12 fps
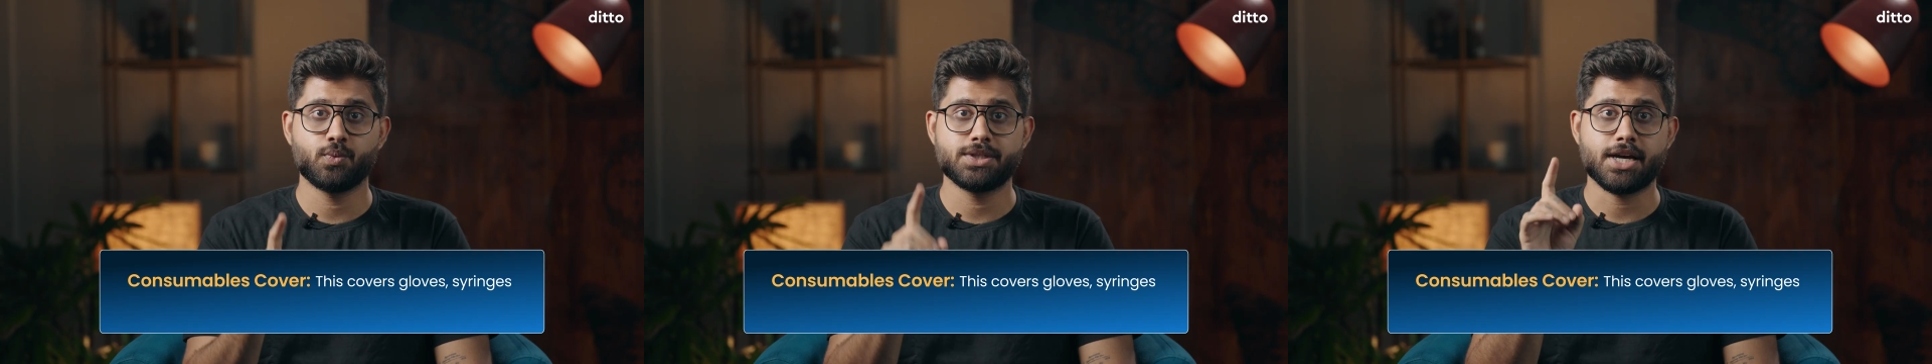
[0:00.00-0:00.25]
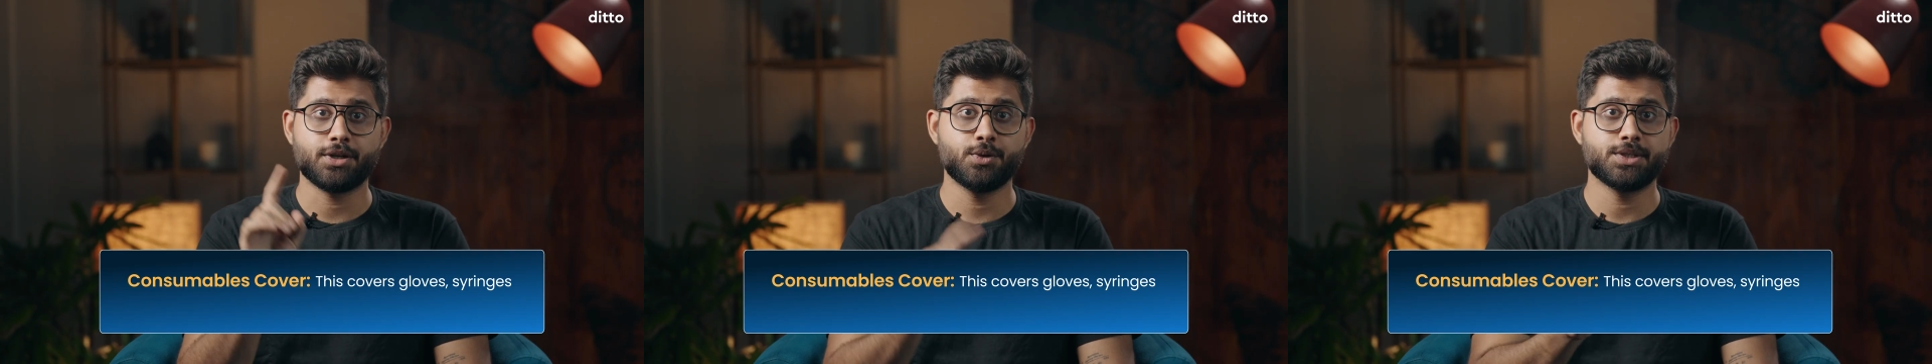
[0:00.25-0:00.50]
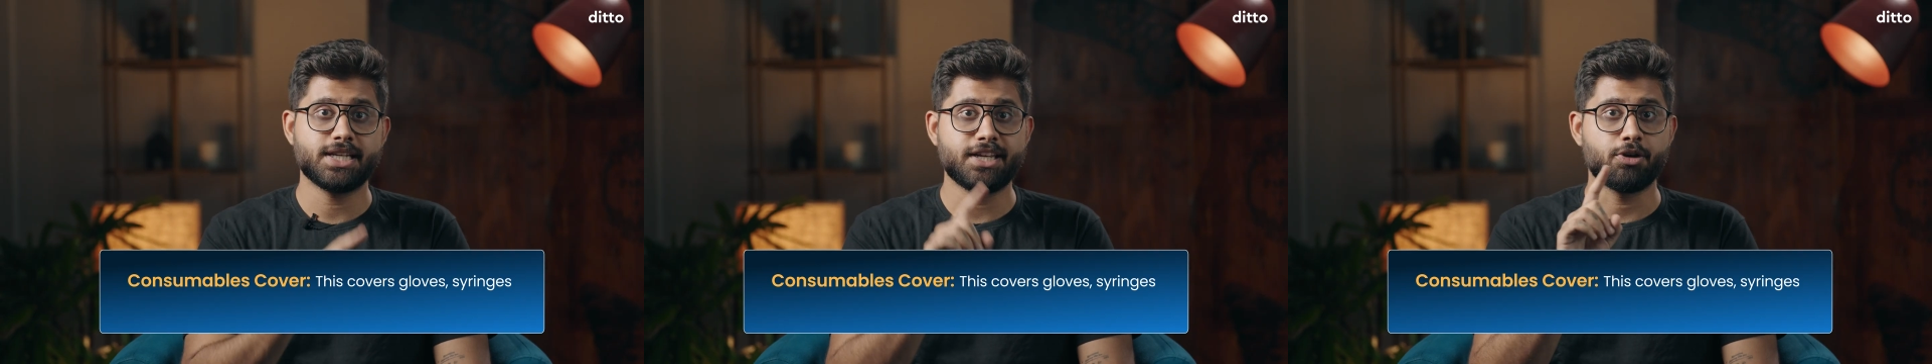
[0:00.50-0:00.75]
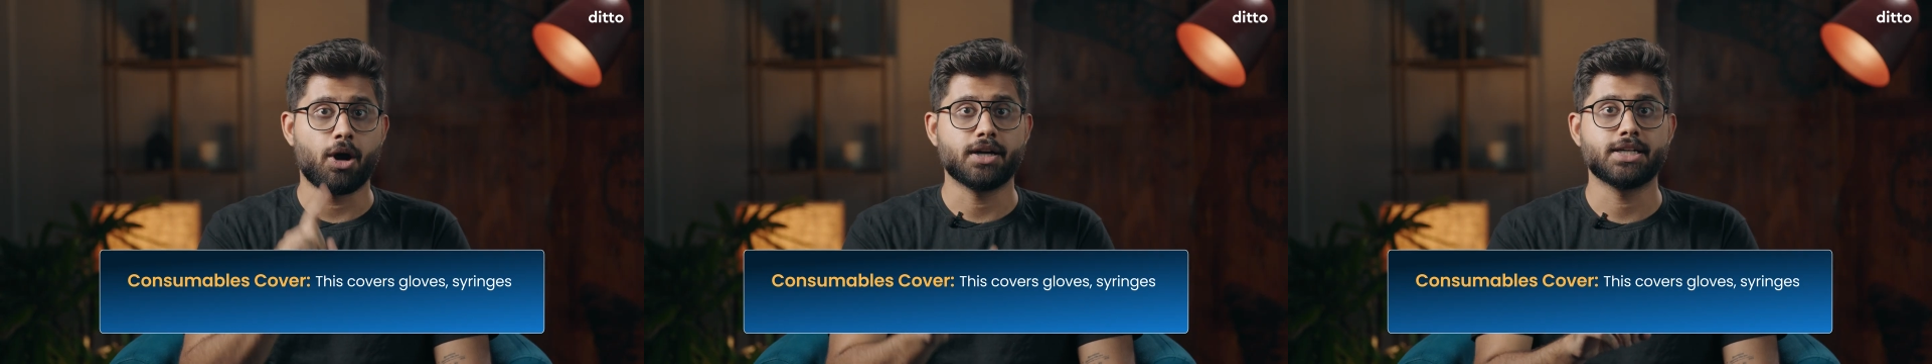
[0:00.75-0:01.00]
which are usually
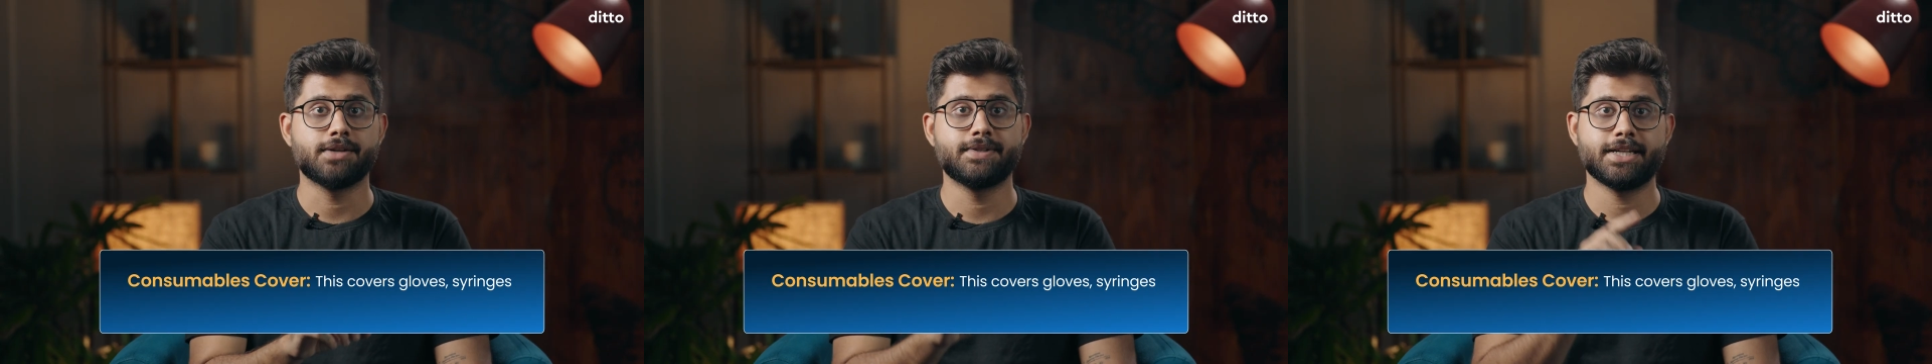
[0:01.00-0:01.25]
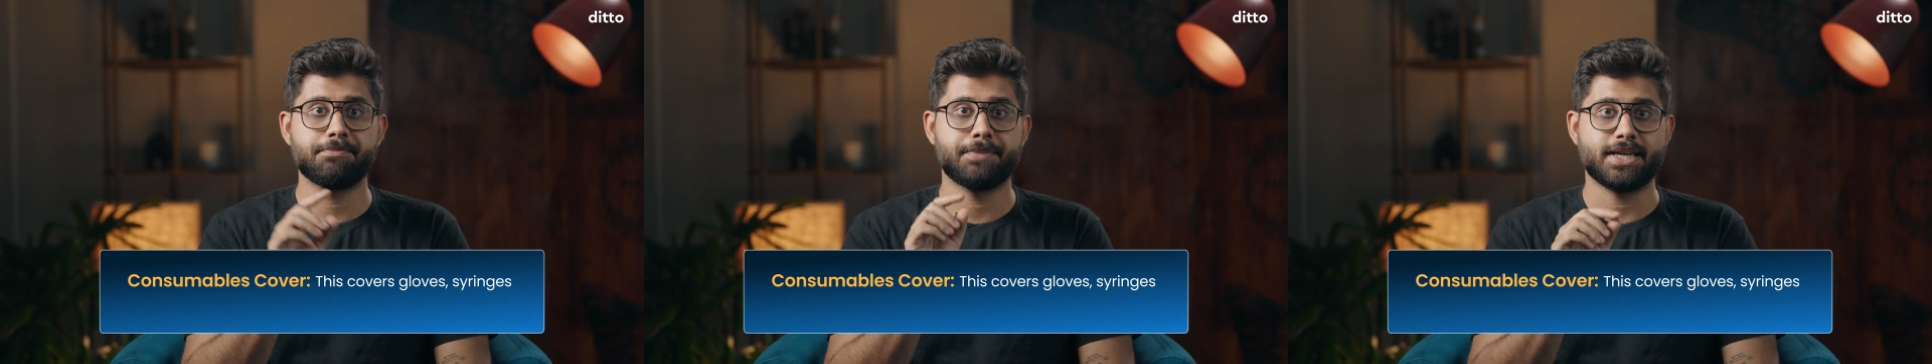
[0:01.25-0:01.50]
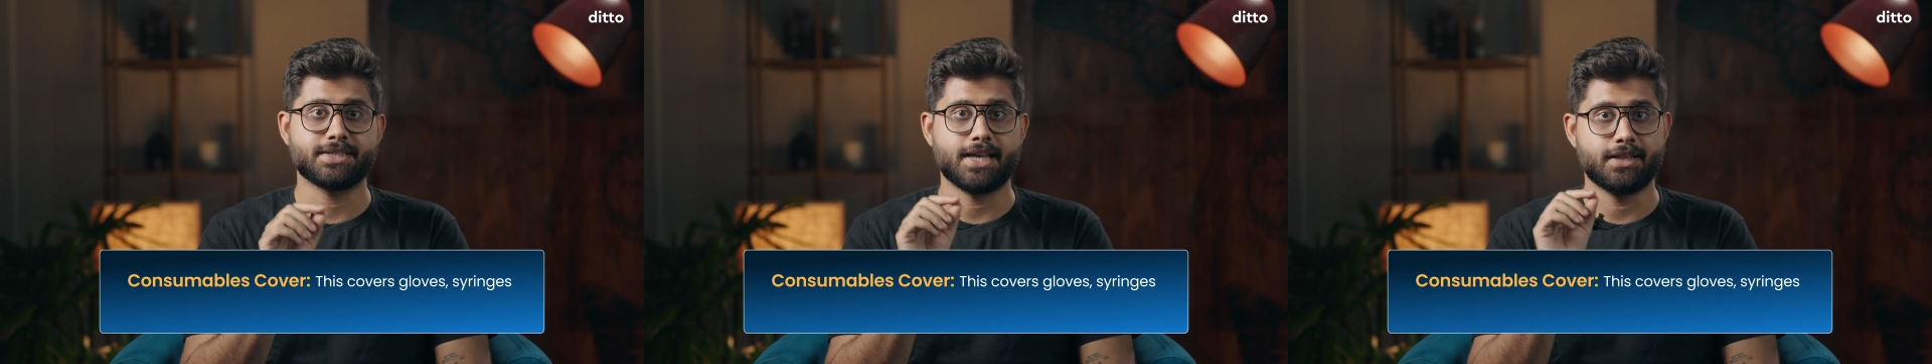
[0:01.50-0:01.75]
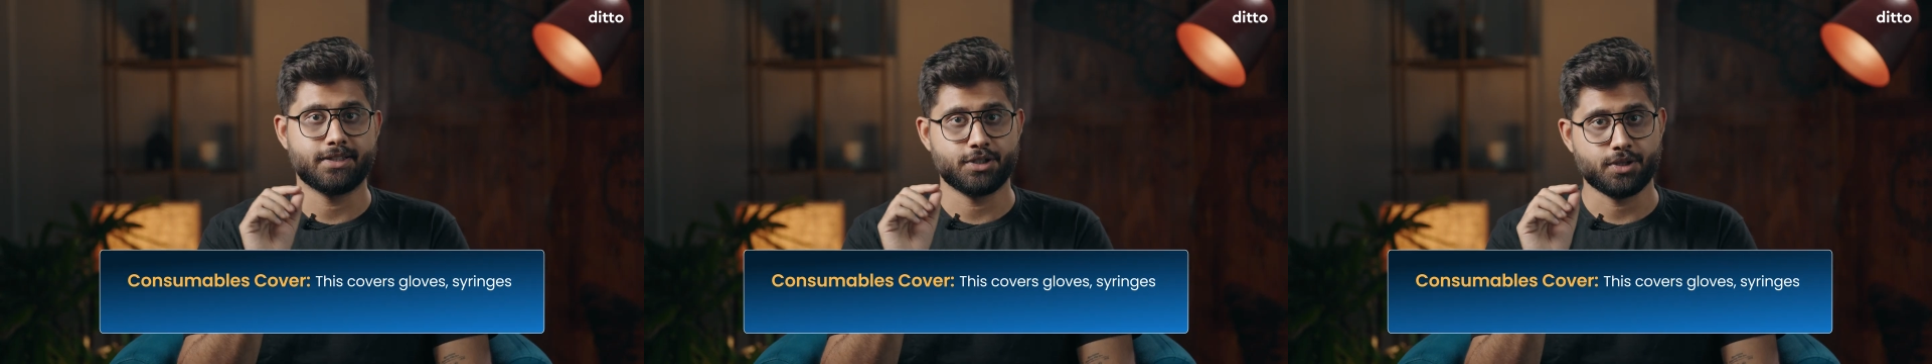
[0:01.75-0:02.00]
not covered in base
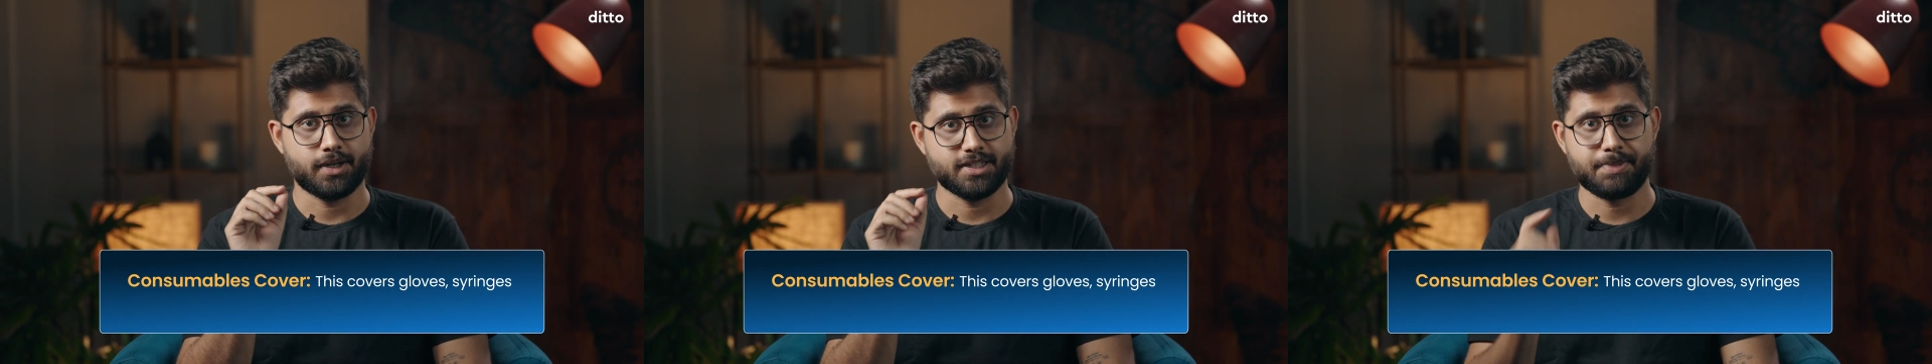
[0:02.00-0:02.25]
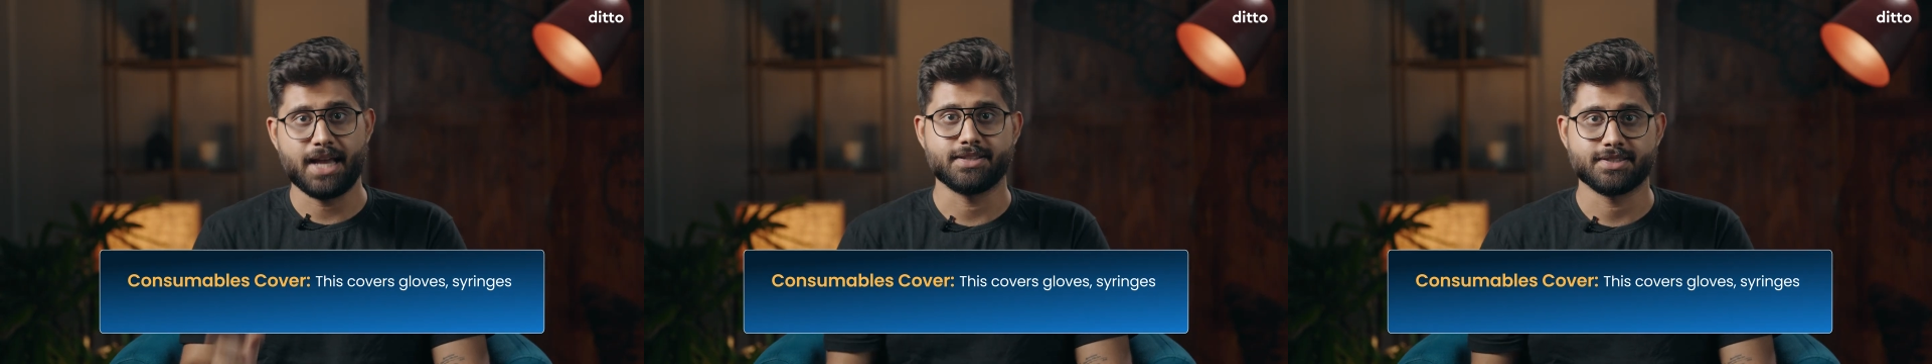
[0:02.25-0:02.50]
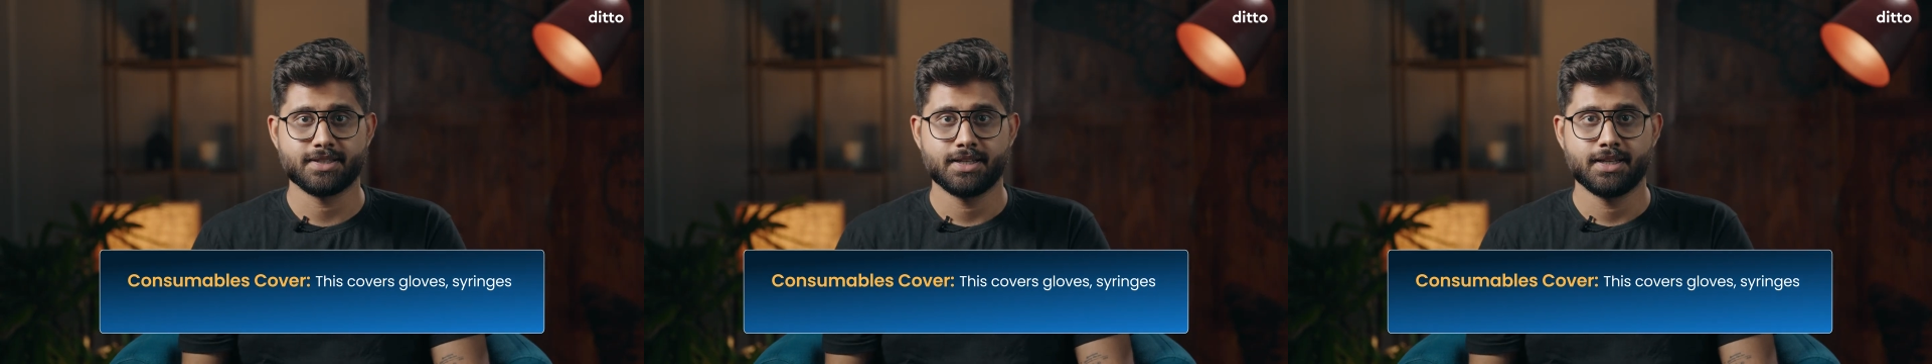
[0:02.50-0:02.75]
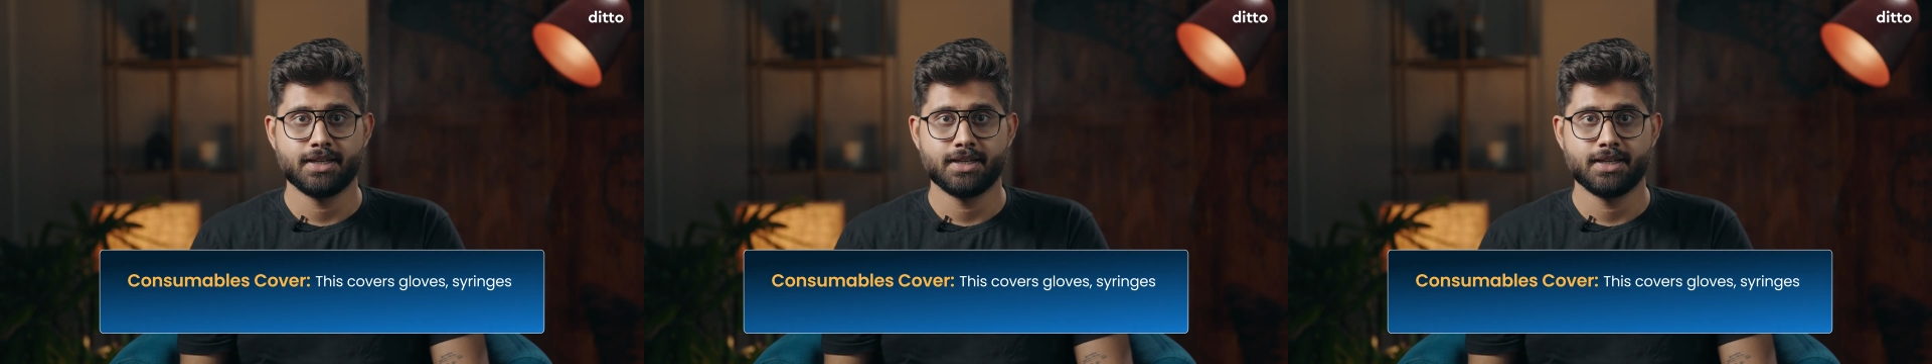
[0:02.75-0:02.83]
health insurance plans.